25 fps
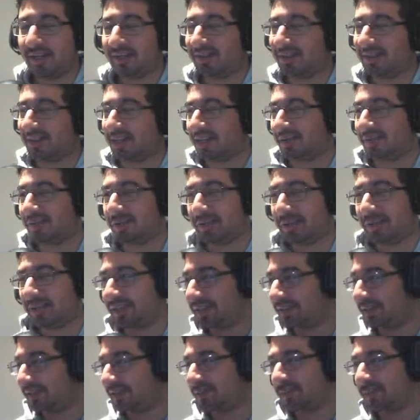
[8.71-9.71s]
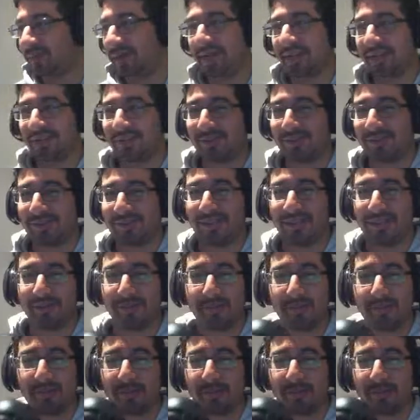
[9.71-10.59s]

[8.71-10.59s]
Not everything's unpacked or set up.